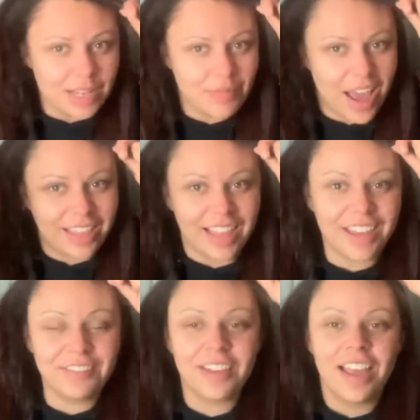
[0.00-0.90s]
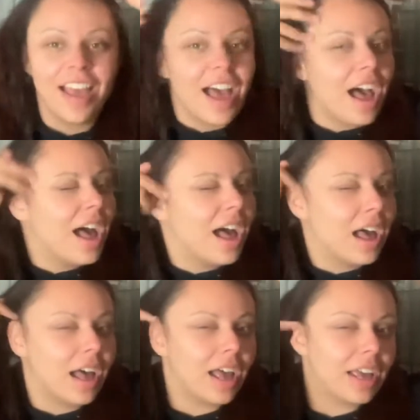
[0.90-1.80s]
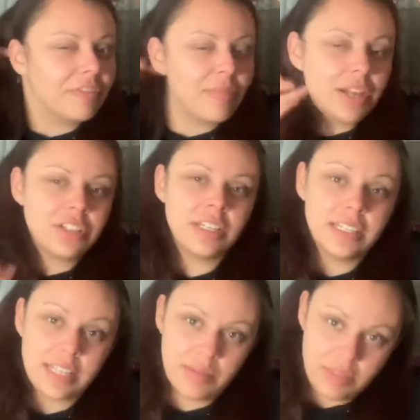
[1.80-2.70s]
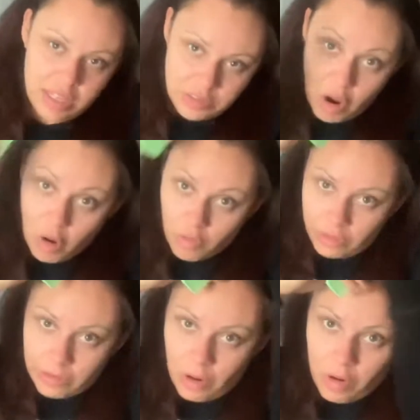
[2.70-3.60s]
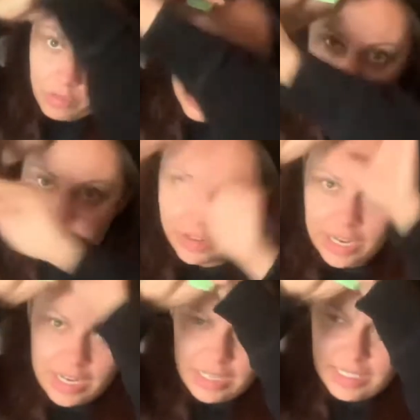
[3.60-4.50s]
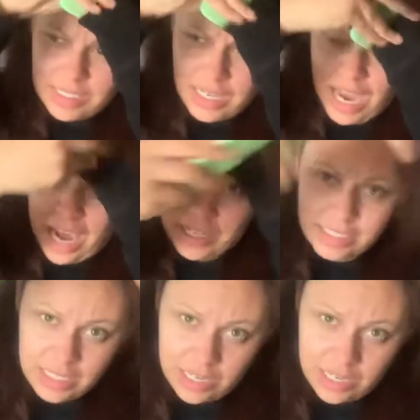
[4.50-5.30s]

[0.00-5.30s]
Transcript: in my life. I've mentioned the same things over and over and over again, and it's like honestly